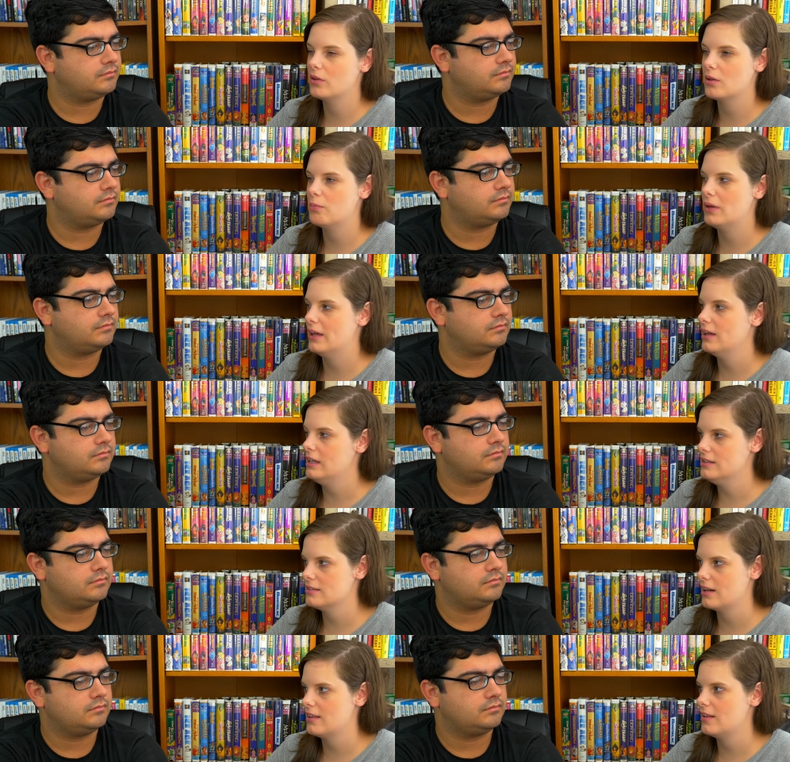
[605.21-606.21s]
Speaker 1: were the
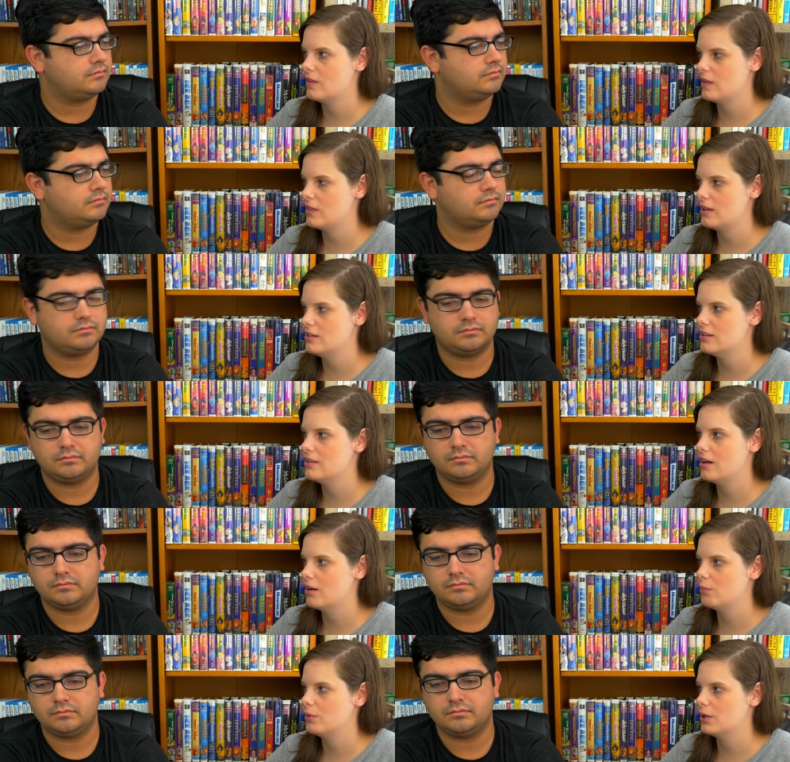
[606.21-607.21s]
pigs, and I think that they did
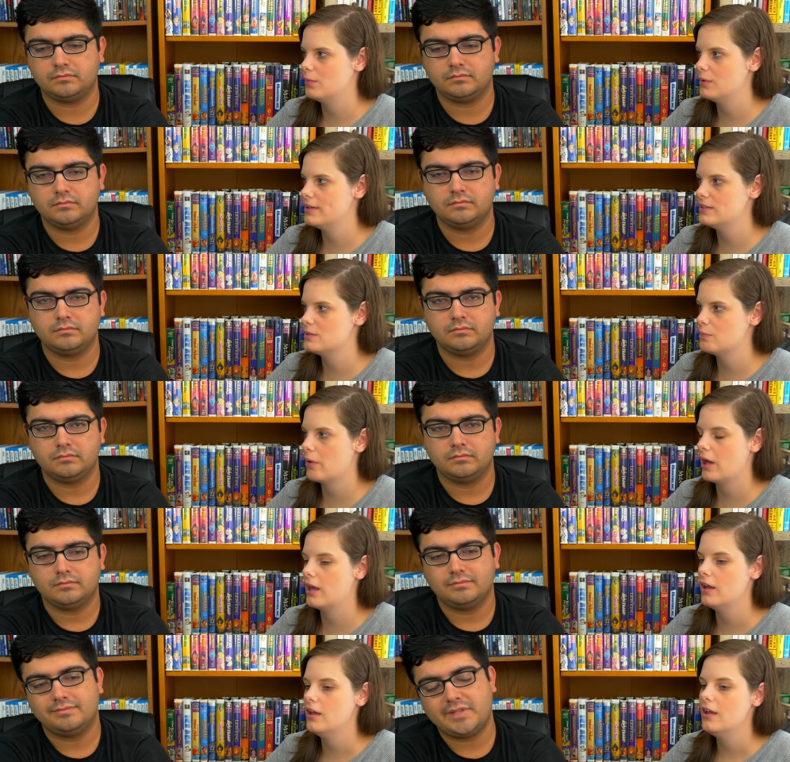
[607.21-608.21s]
that on purpose.
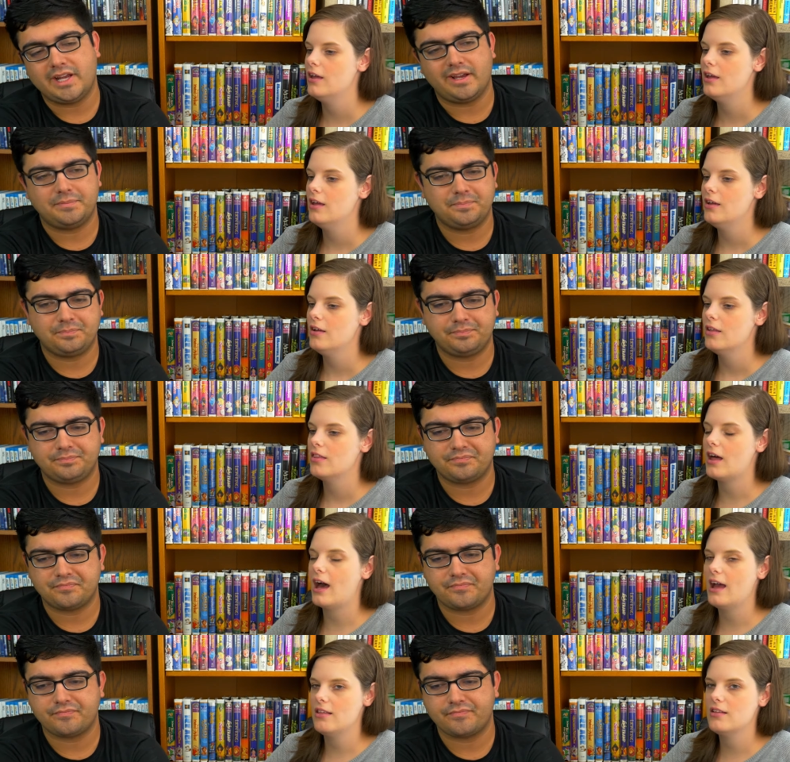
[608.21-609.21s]
But yeah,
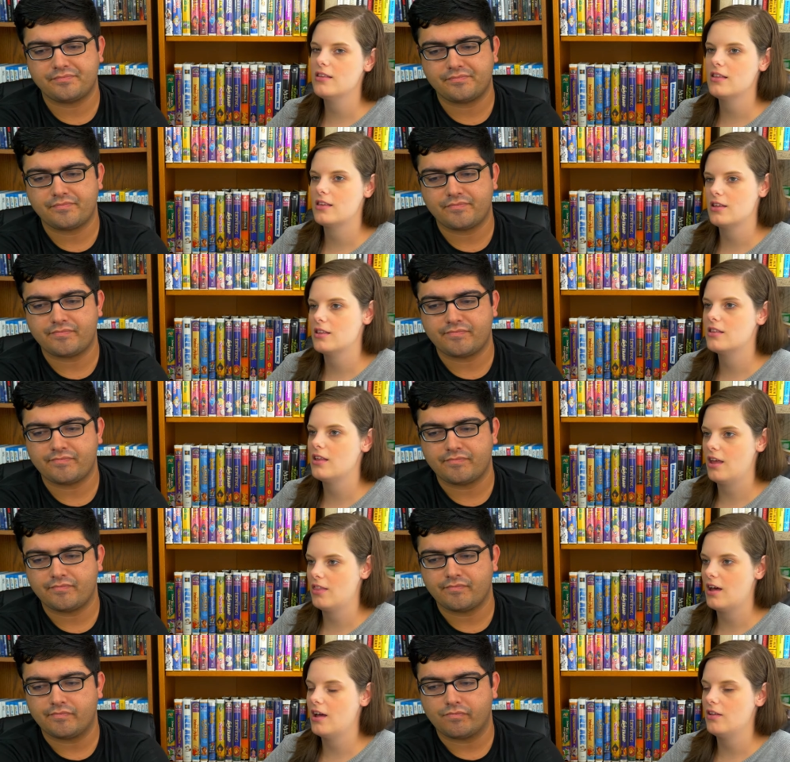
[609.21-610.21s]
the island that the
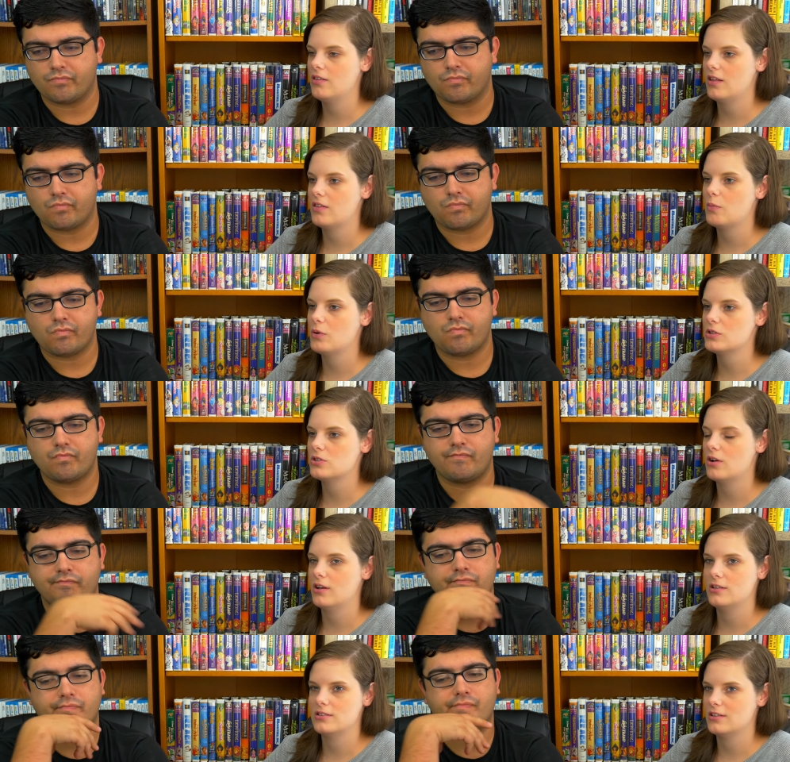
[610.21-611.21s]
the island that the birds are
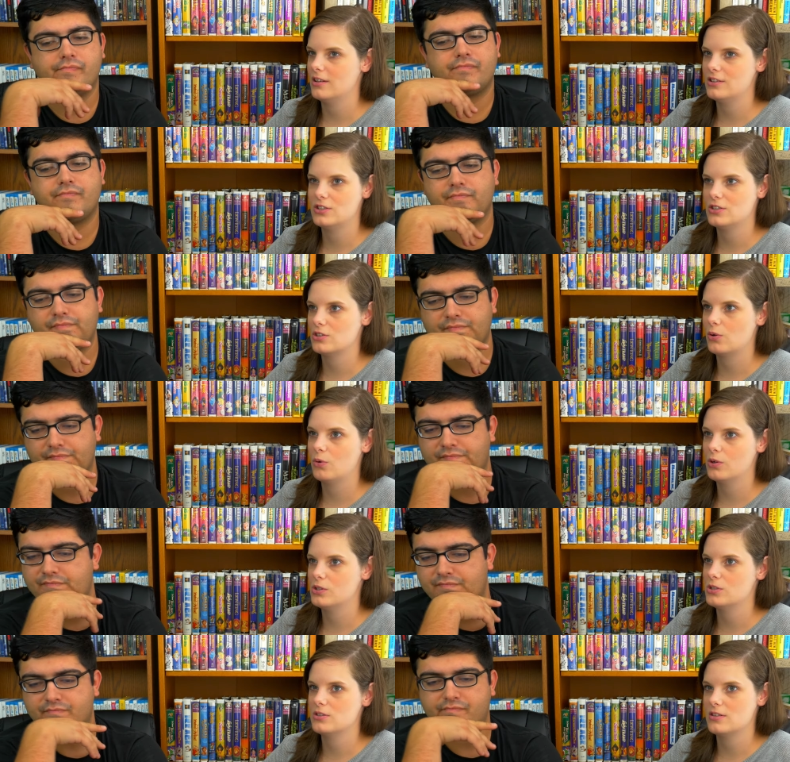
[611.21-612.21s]
on is it's just
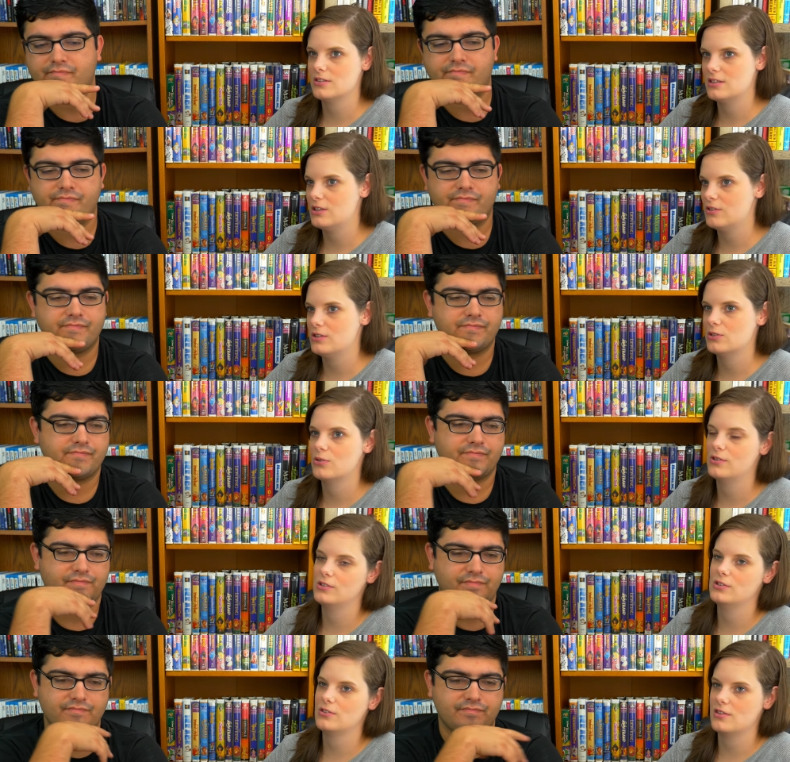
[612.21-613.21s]
gorgeous. The scenery is
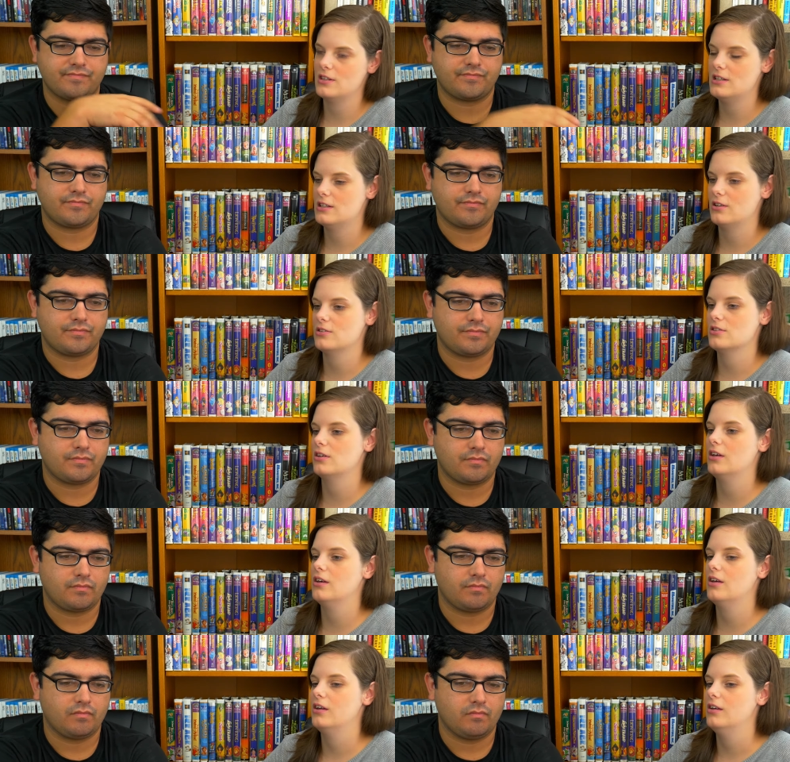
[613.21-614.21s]
gorgeous. The detail is
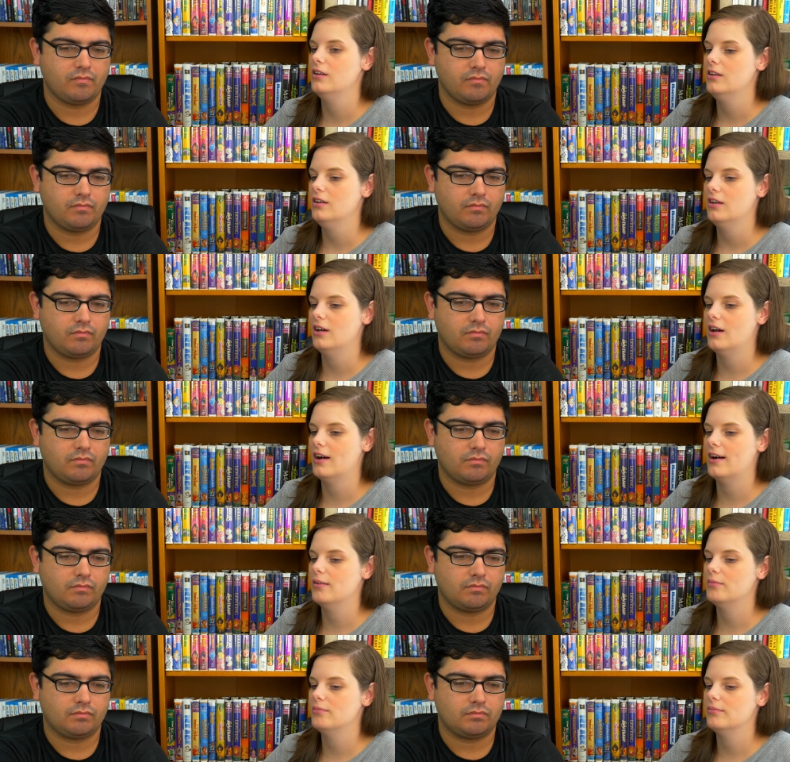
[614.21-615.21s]
good,
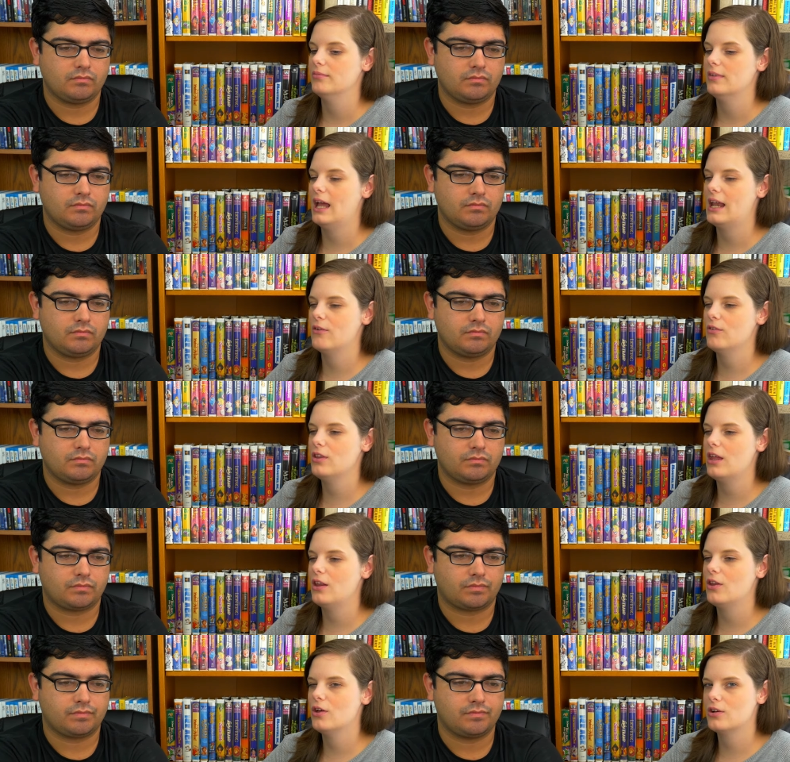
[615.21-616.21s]
um, and it
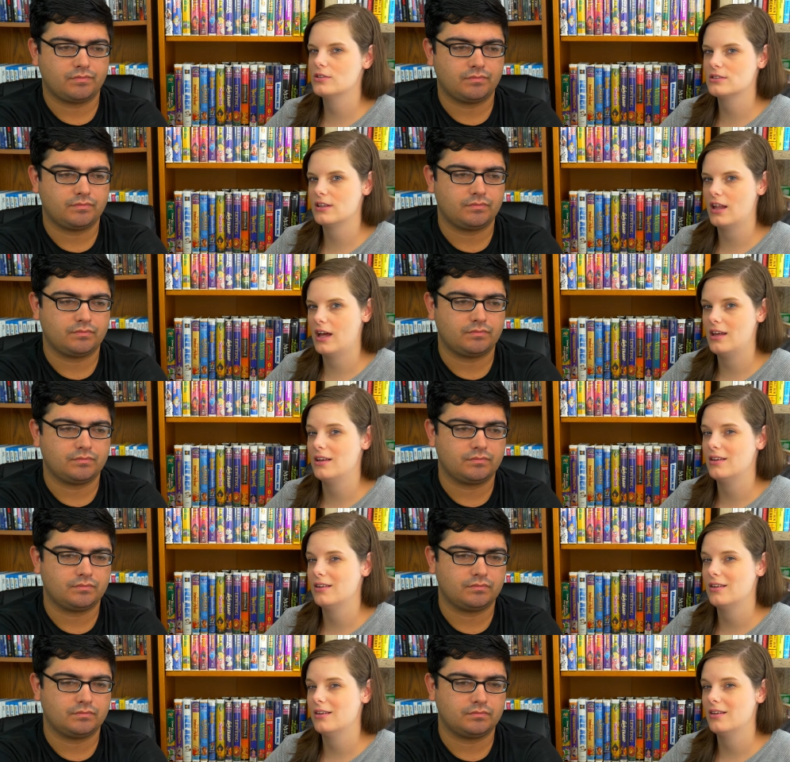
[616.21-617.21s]
really looks like
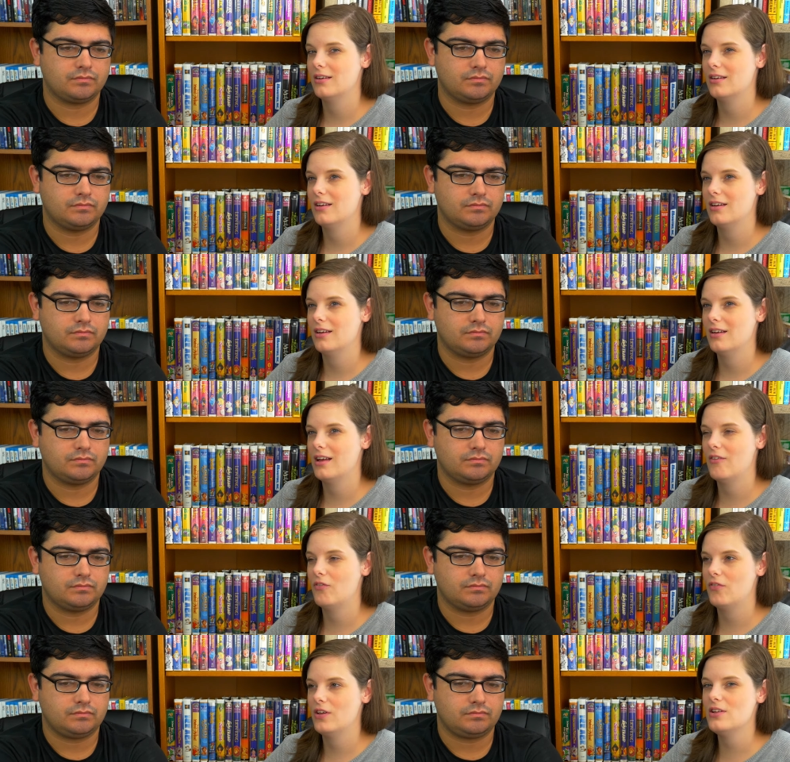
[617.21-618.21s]

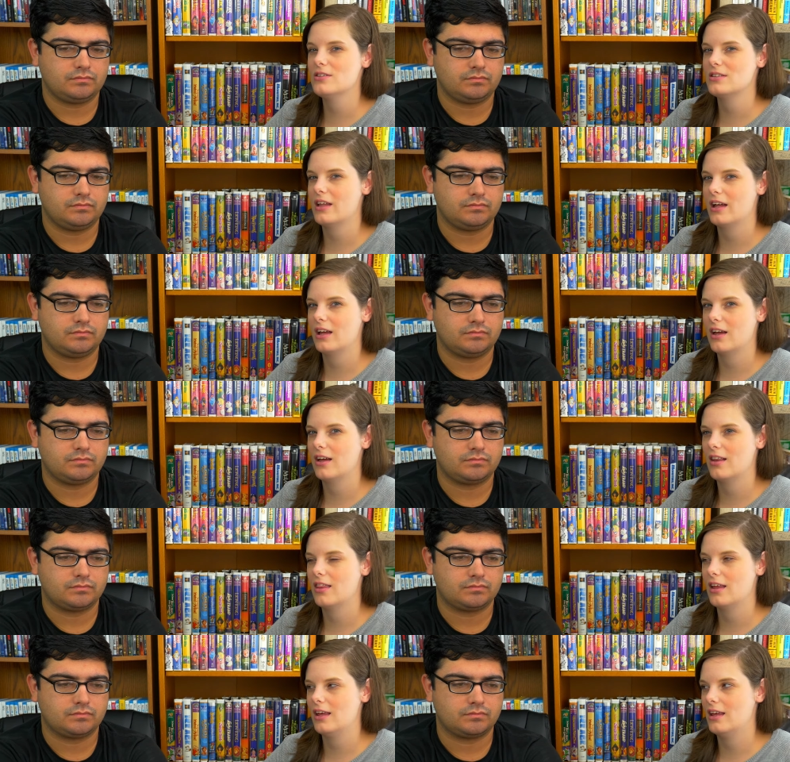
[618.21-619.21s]
it feels like
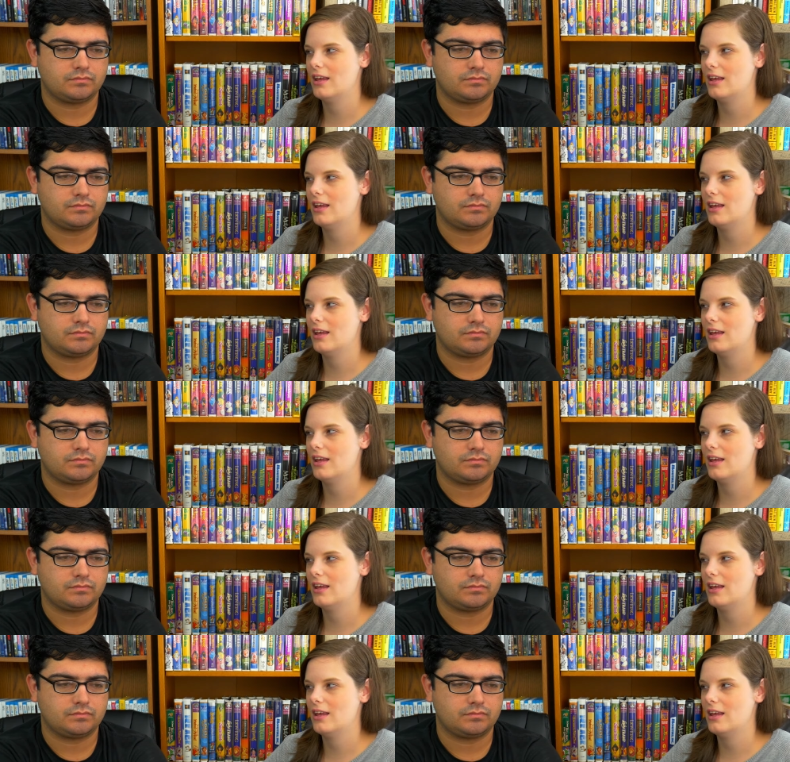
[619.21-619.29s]
the